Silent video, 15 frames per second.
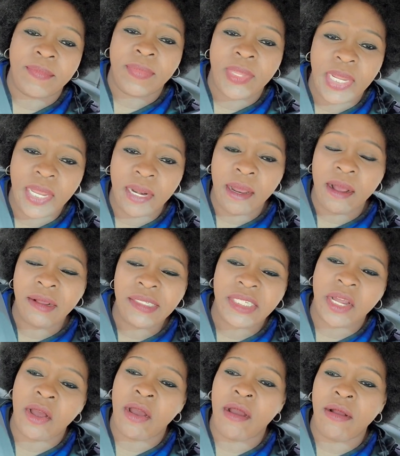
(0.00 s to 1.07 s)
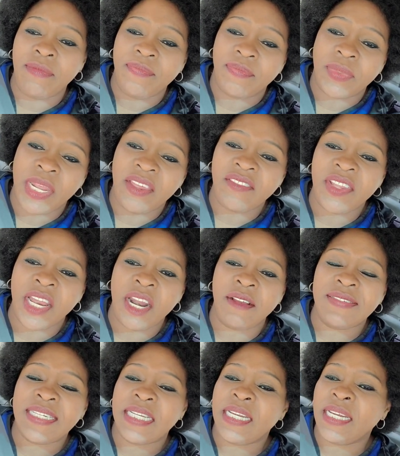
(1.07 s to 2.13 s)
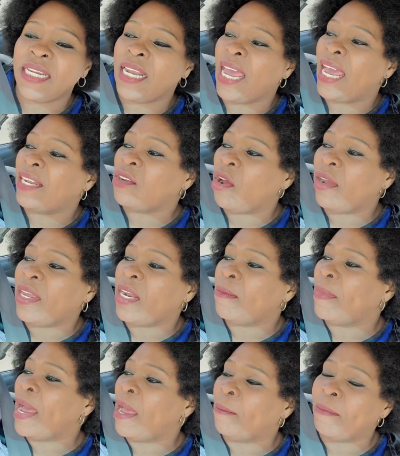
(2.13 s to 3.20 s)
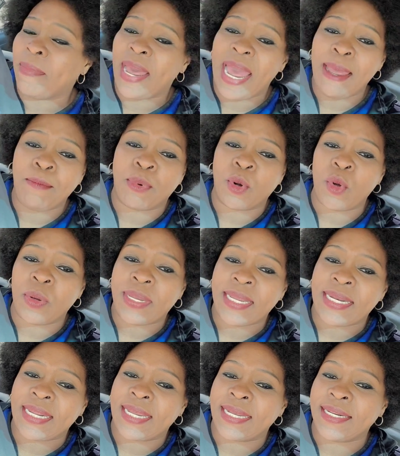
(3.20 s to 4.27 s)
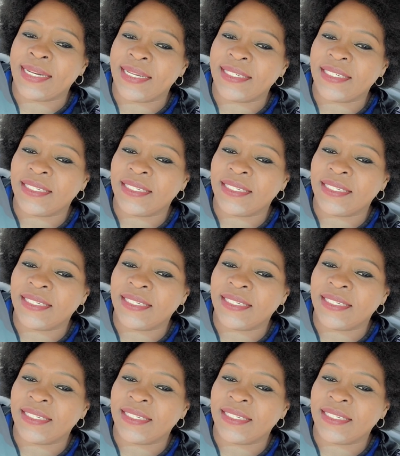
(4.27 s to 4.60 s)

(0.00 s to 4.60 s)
You know, so instead of sitting there talking about my broken English,